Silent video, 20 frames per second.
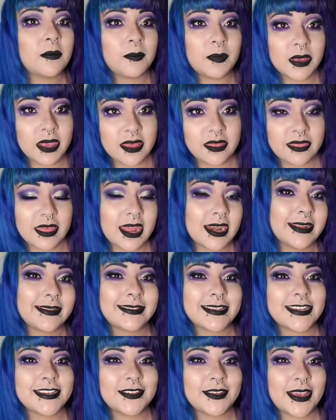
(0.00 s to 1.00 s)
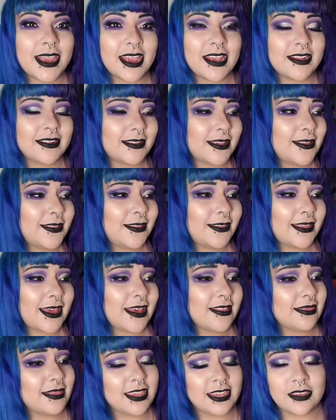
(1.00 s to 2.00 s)
But that is it, you guys. Other than
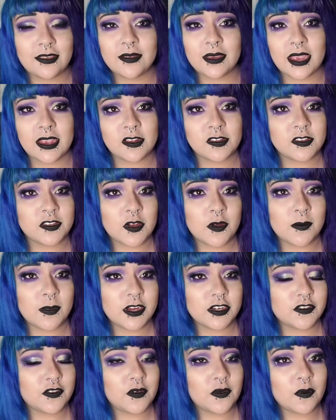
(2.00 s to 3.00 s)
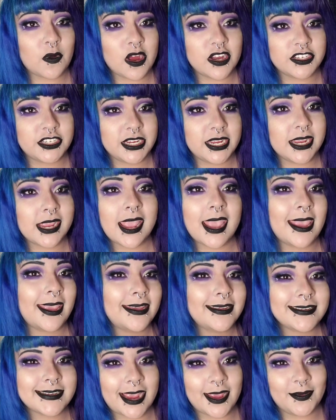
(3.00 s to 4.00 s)
that, thank you guys so much for watching,
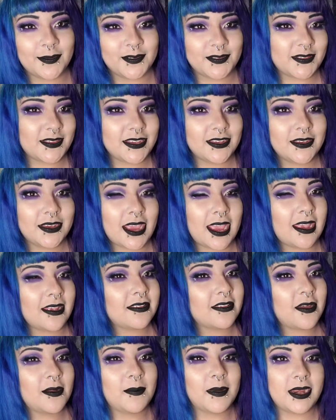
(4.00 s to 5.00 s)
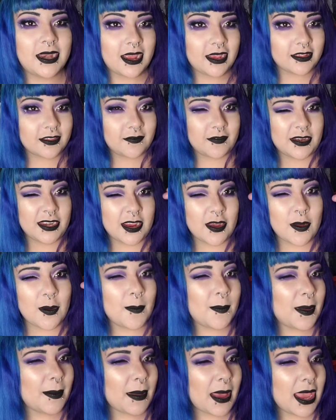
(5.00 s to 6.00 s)
and I will see you guys on my next video.
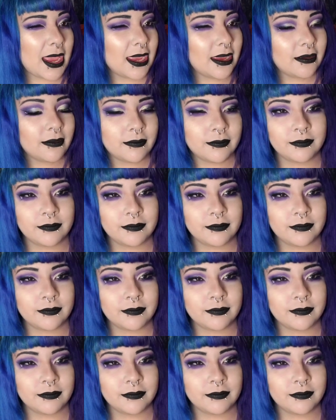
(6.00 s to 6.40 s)
Bye bye.